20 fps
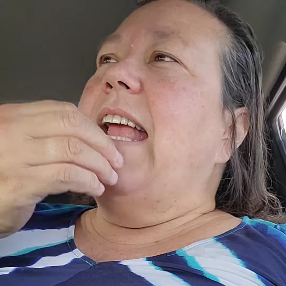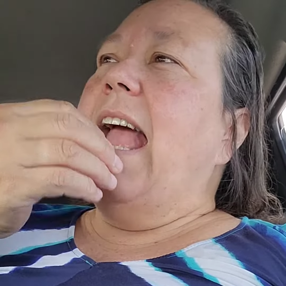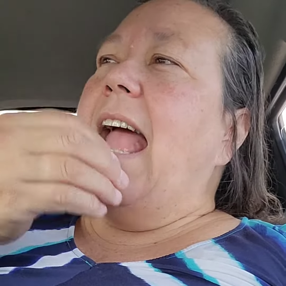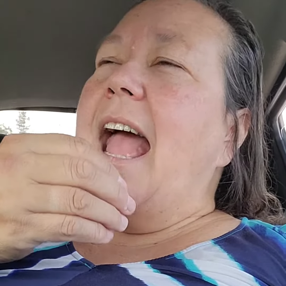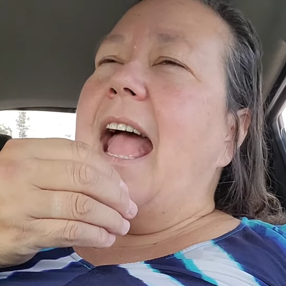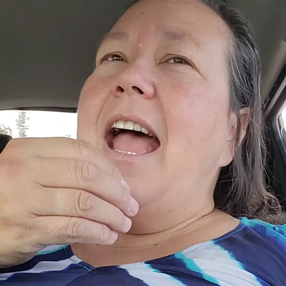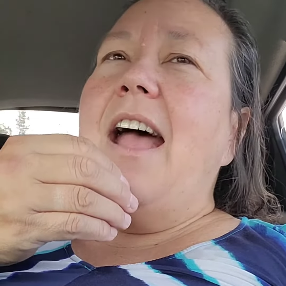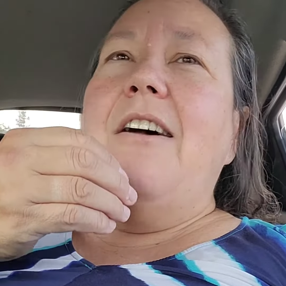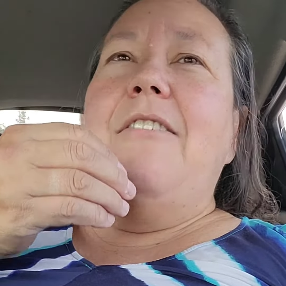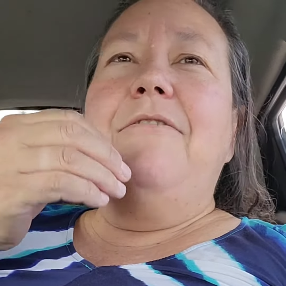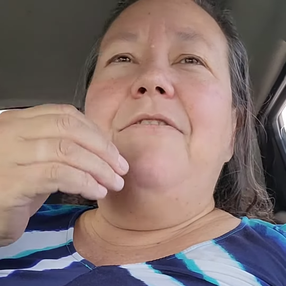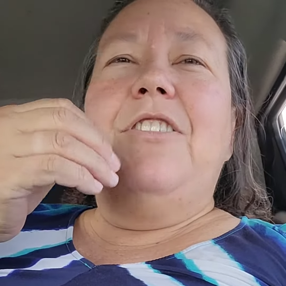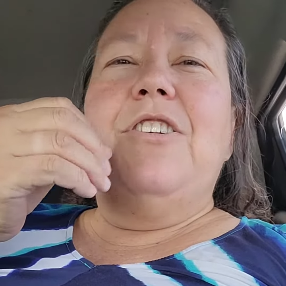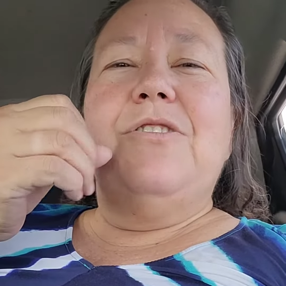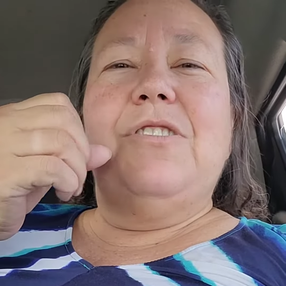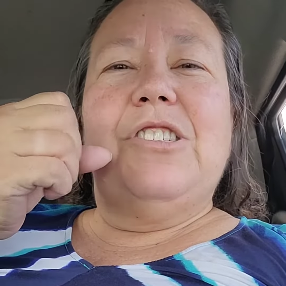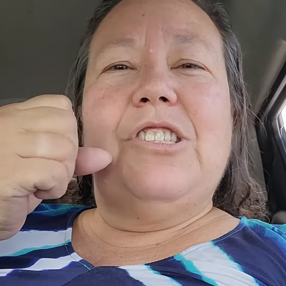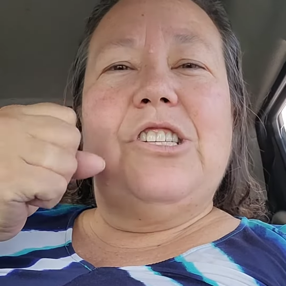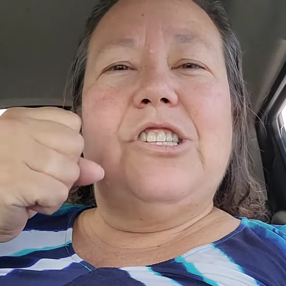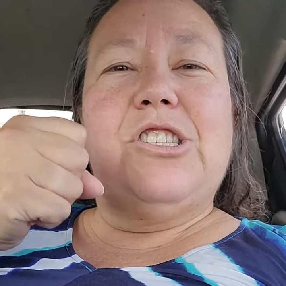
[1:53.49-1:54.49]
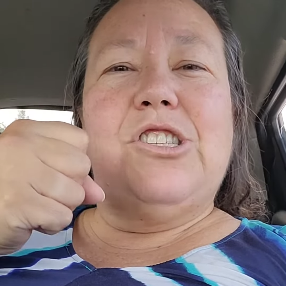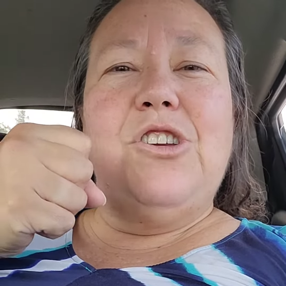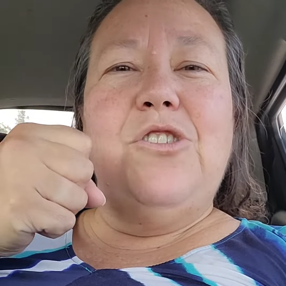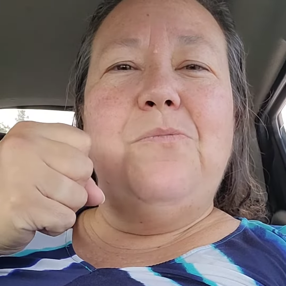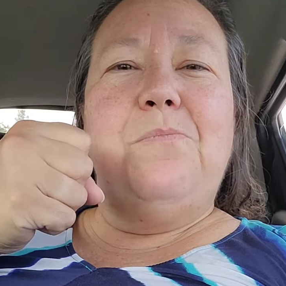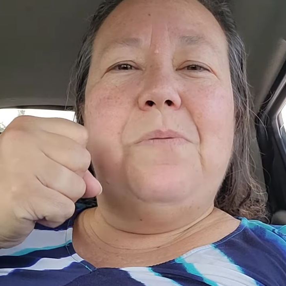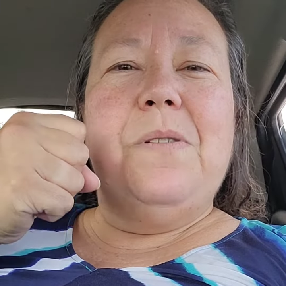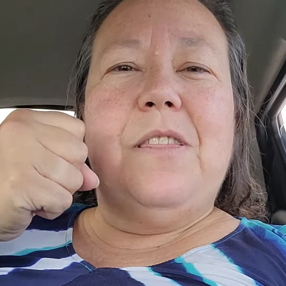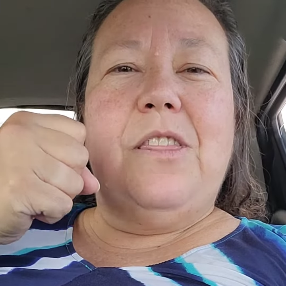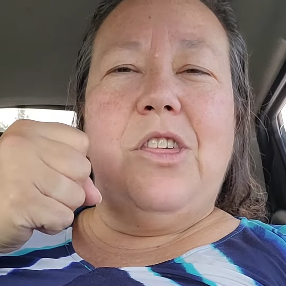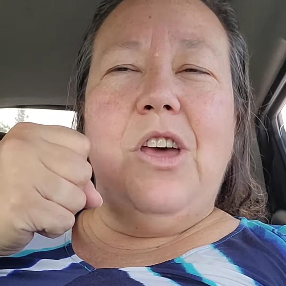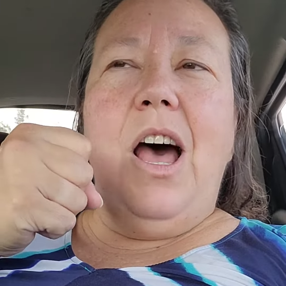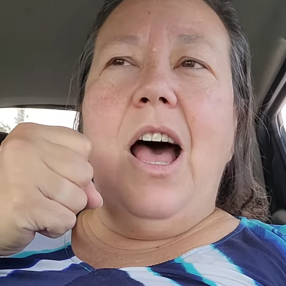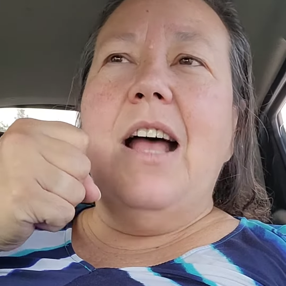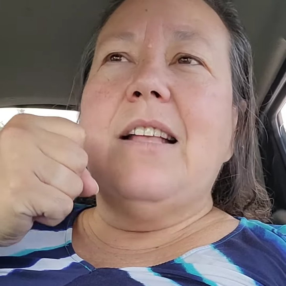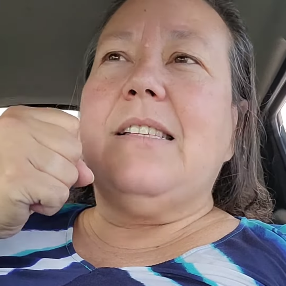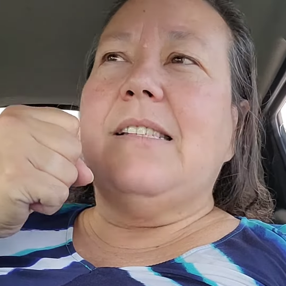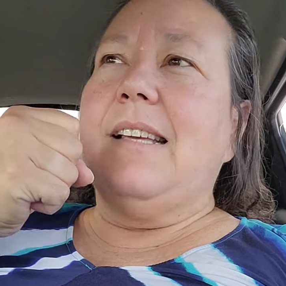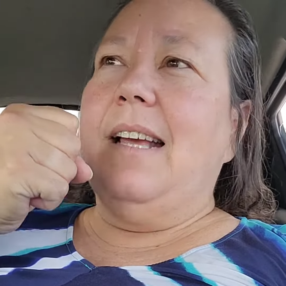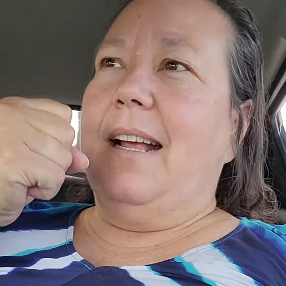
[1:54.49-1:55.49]
have those stupid
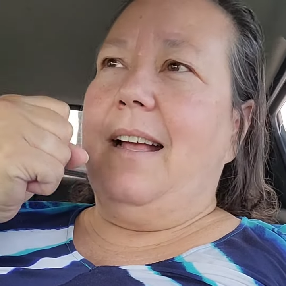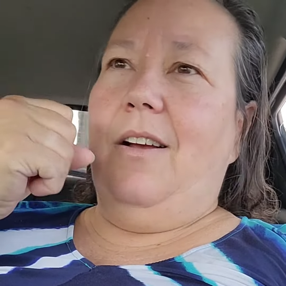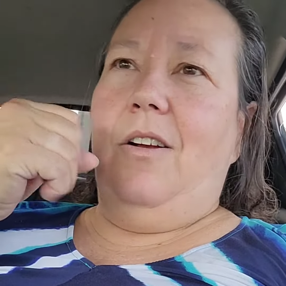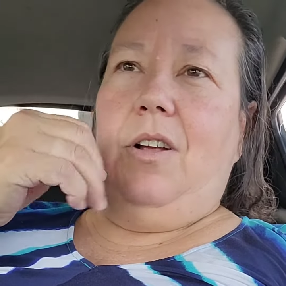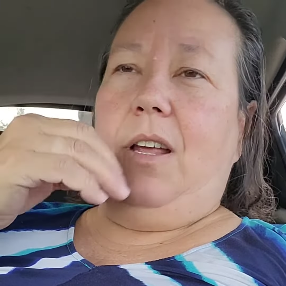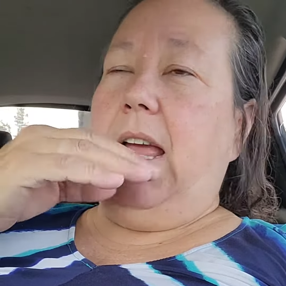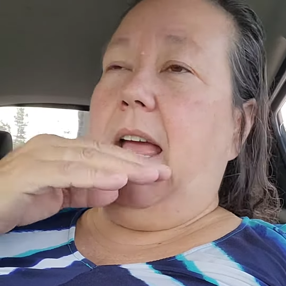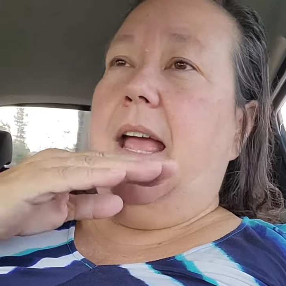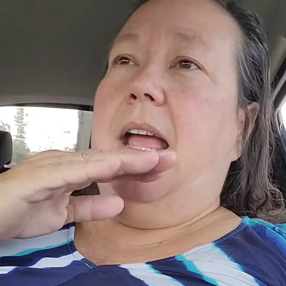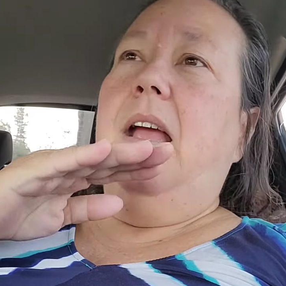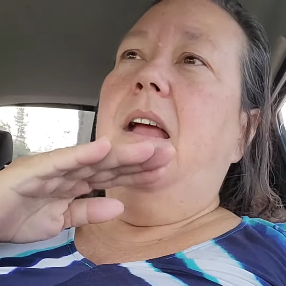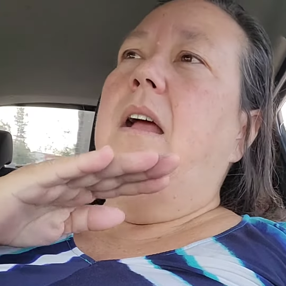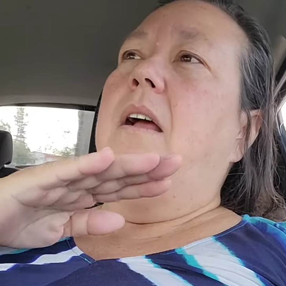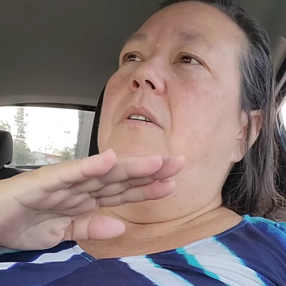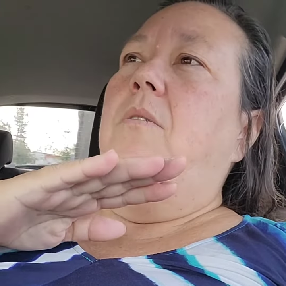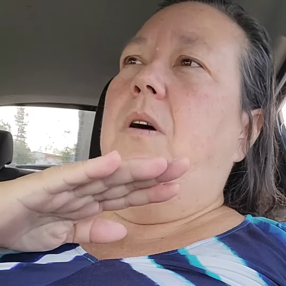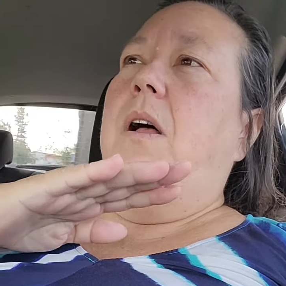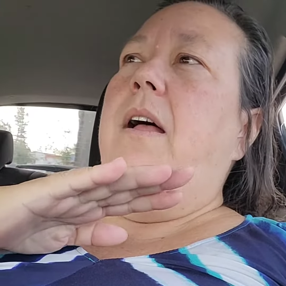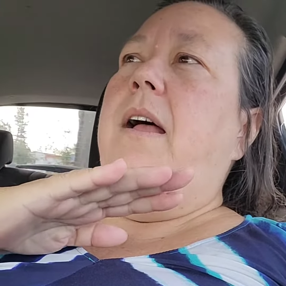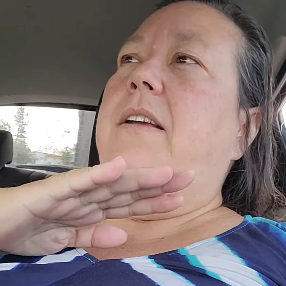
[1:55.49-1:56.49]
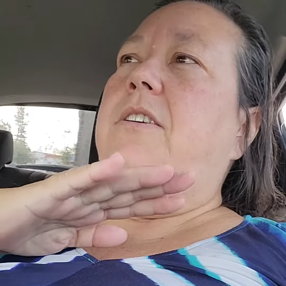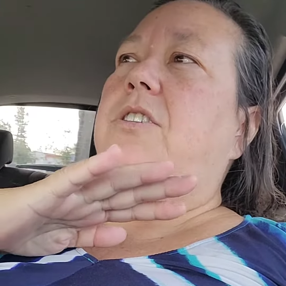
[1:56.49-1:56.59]
thoughts like, okay, well, now